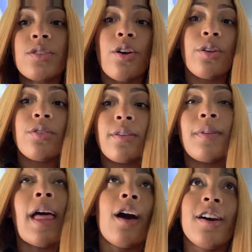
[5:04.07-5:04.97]
start,
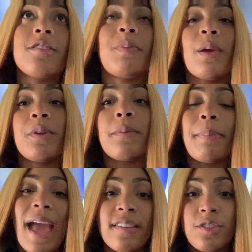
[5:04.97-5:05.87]
not us, they want the
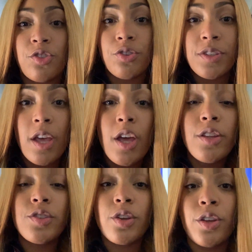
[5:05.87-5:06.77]
passengers
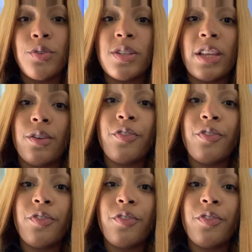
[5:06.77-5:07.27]
to start using their